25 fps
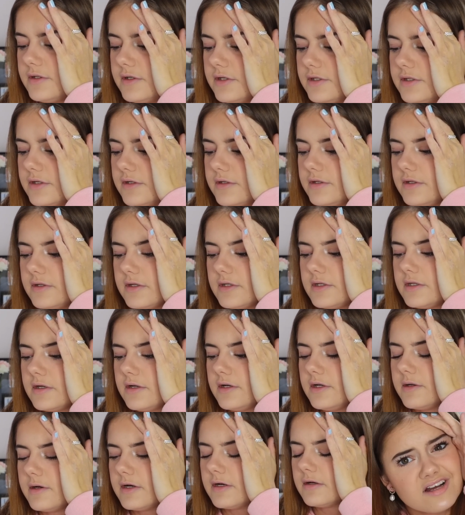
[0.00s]

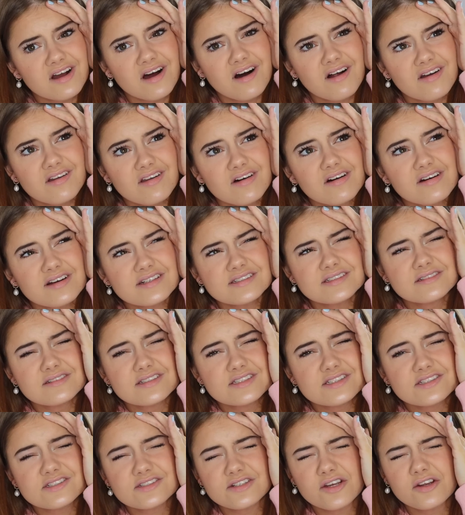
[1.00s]
Don't. Can't look.
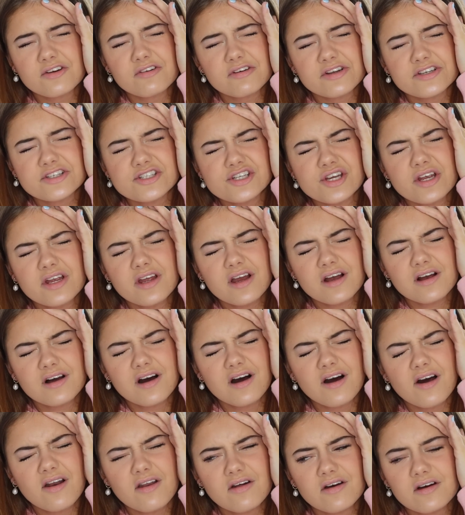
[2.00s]
It's so cringy. I
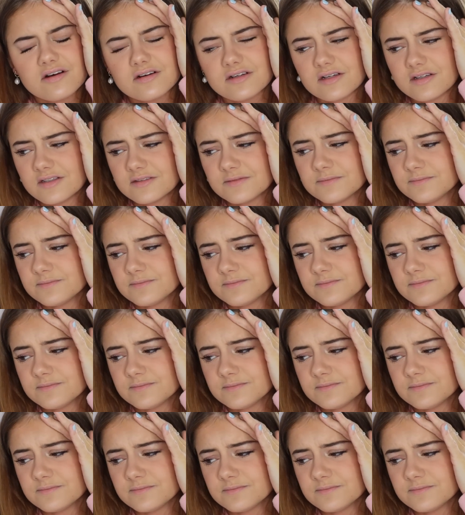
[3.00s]
can't look.